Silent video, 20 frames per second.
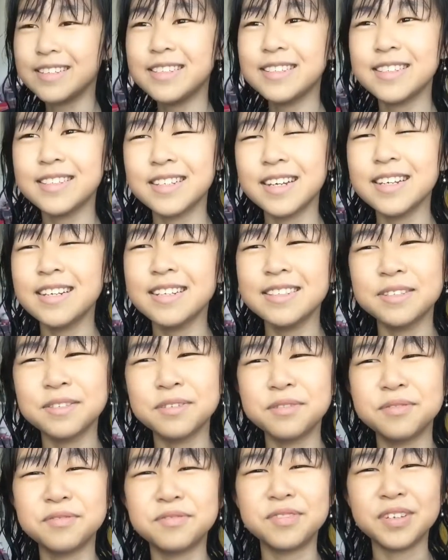I just decided to
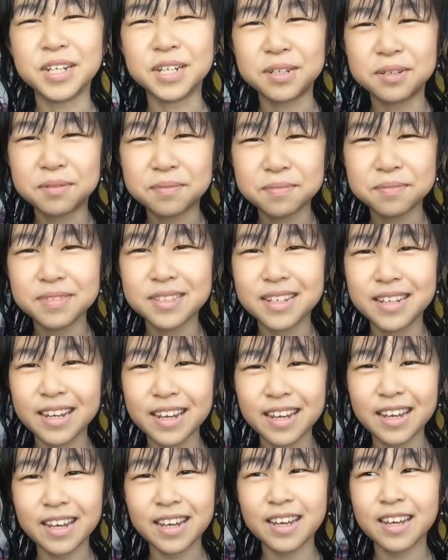film
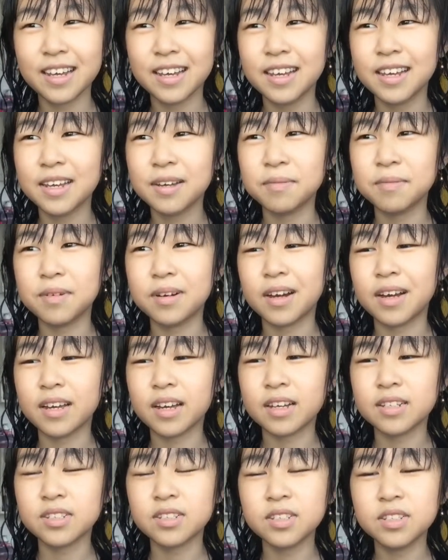today, but I
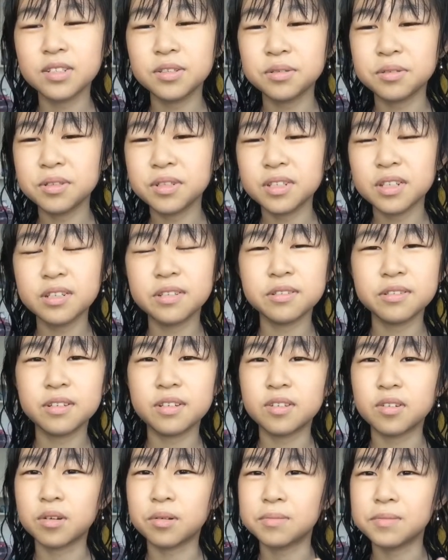actually don't wanna do the
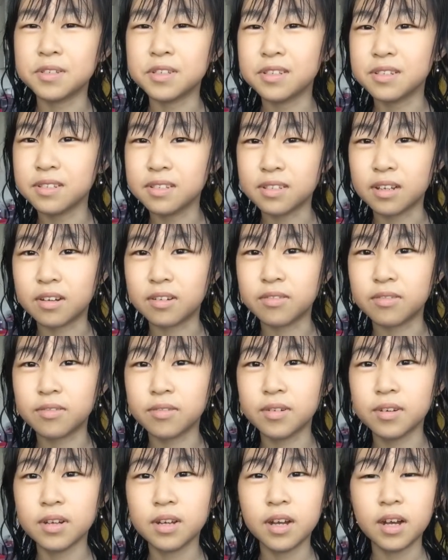normal stuff.
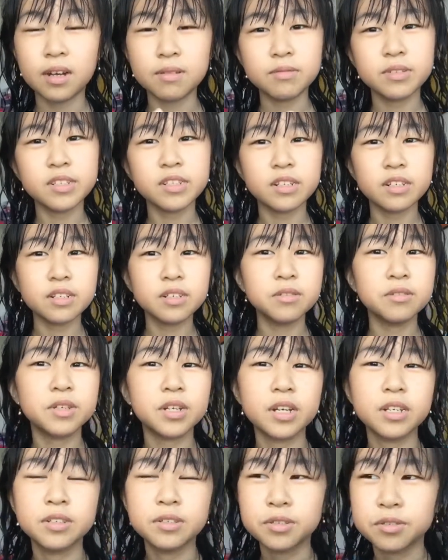I'm just telling you what
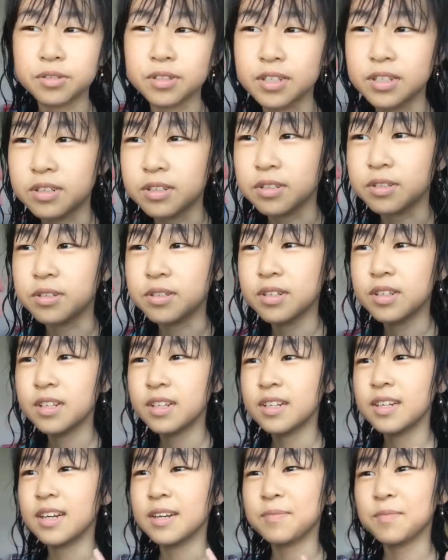I usually do.
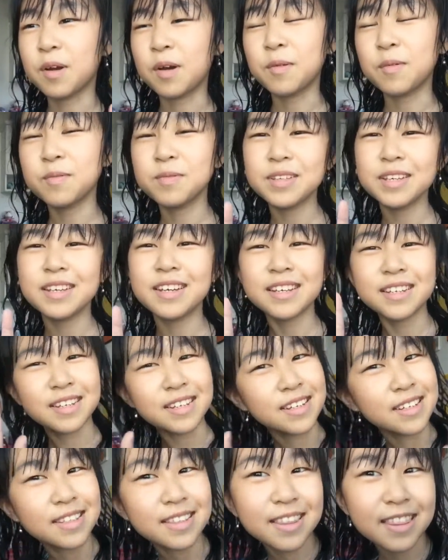Probably
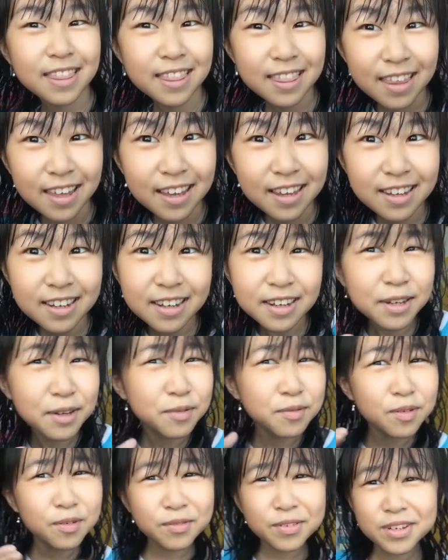gonna think of
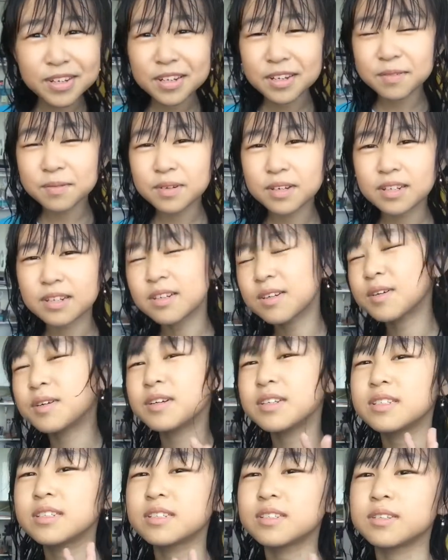a video I'm gonna
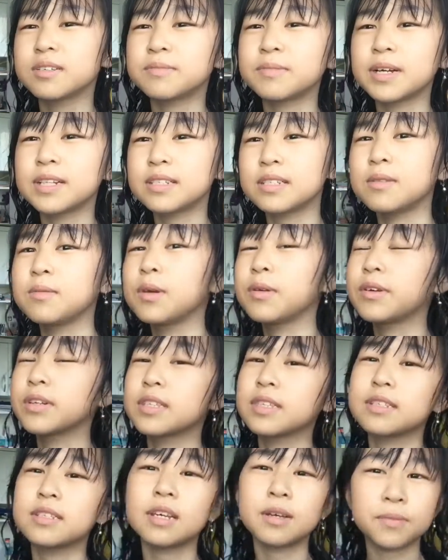record, so you might see me wearing
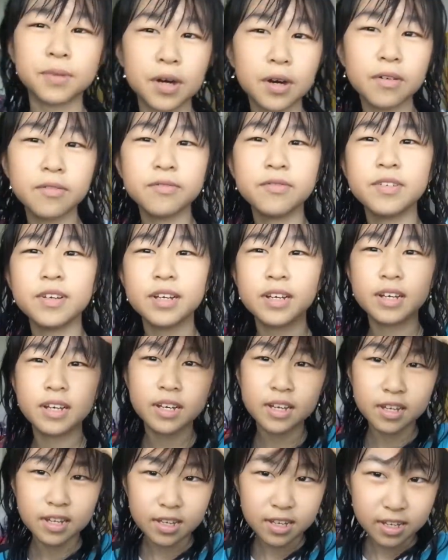the same outfit,
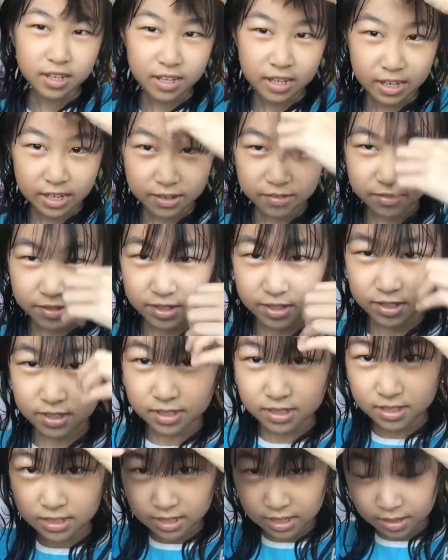having the
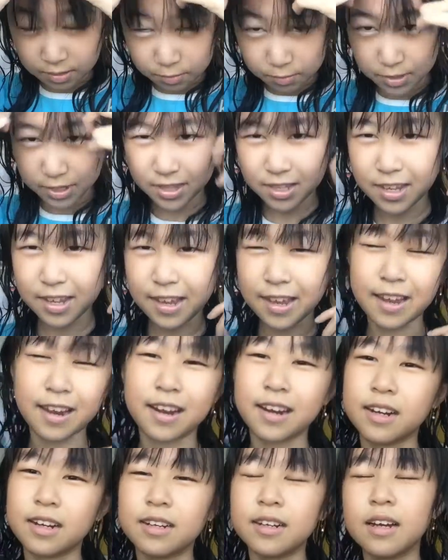same wet
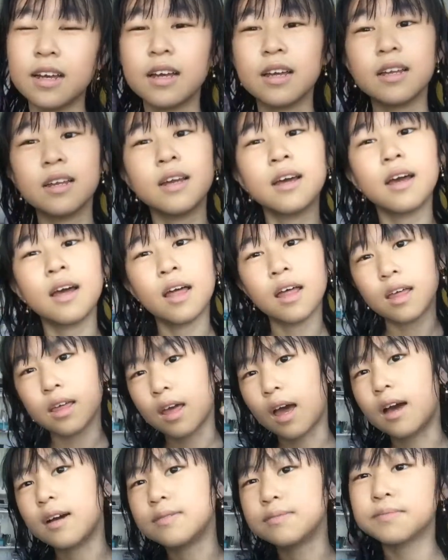hair, and yeah.
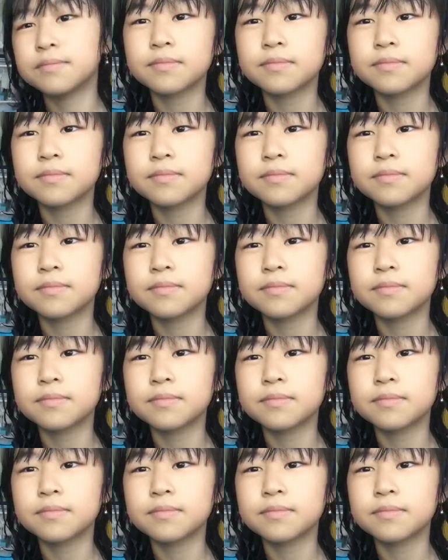